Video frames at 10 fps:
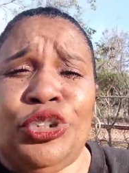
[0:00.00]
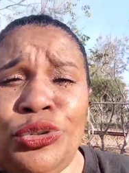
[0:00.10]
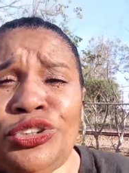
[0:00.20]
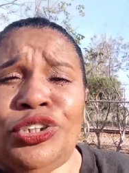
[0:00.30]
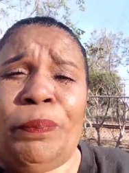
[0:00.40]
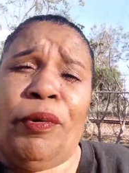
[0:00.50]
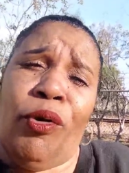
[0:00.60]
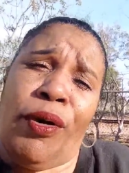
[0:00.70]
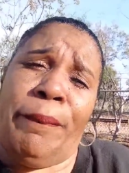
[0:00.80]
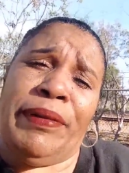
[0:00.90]
due to
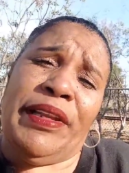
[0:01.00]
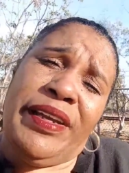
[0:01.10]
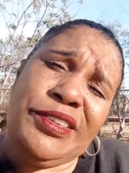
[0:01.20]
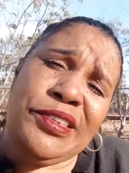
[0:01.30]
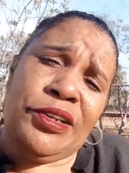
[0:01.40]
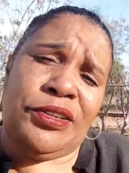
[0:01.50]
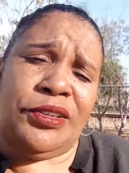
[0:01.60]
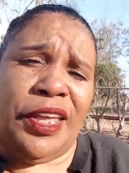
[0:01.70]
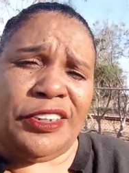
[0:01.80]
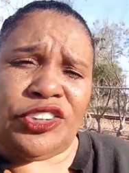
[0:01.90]
poor blood
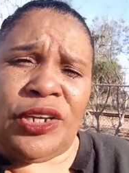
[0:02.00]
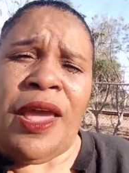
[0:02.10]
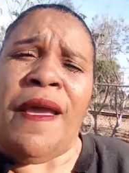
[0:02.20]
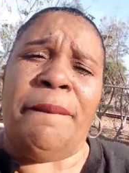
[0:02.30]
circulation